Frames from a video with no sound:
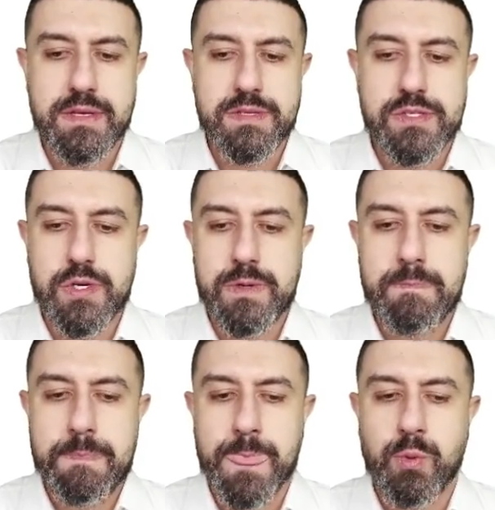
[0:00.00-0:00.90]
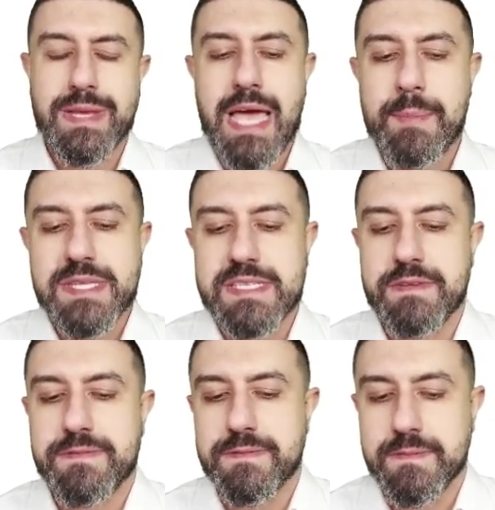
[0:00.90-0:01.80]
So what happens
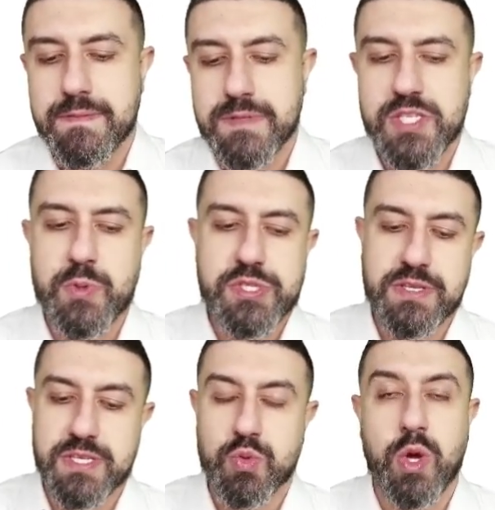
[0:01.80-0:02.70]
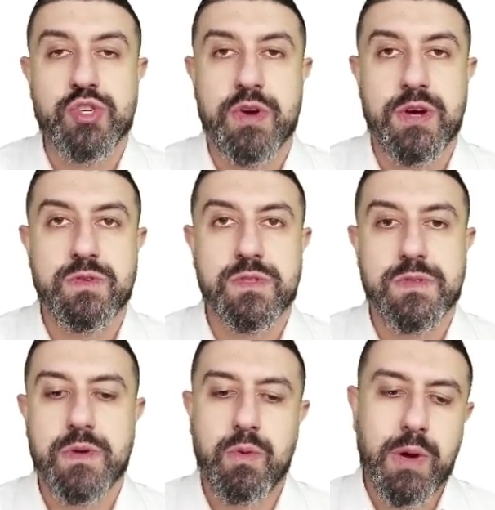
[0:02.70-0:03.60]
if this person doesn't want your arrows?
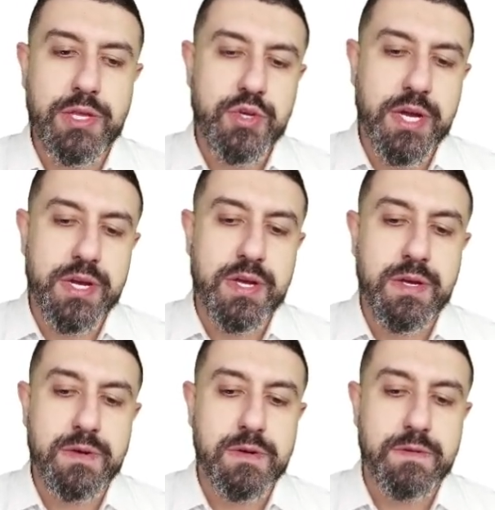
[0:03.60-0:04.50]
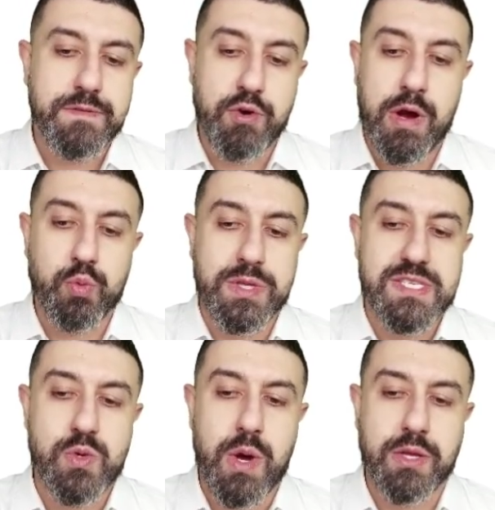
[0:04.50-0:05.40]
Well, you gotta figure out what
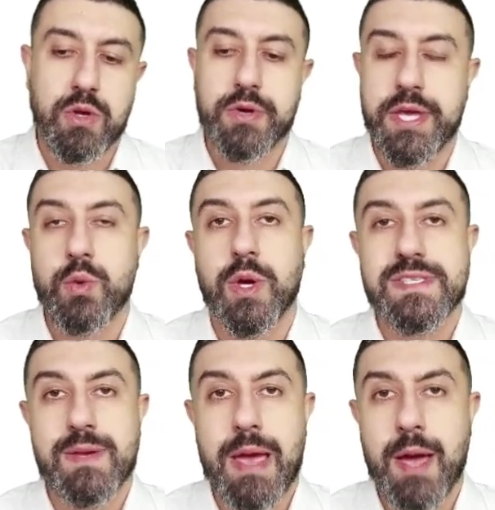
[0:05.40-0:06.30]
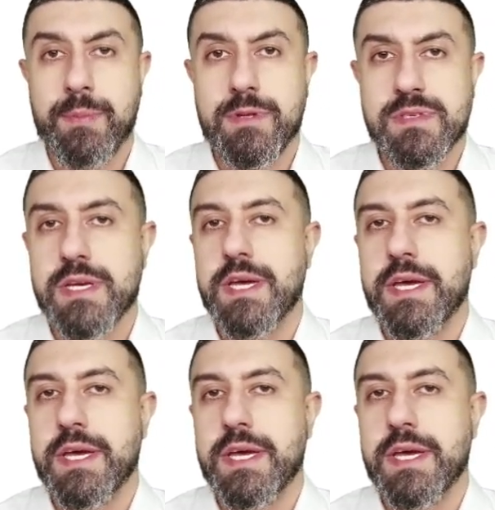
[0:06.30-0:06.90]
does he want. Okay, he wants some apples.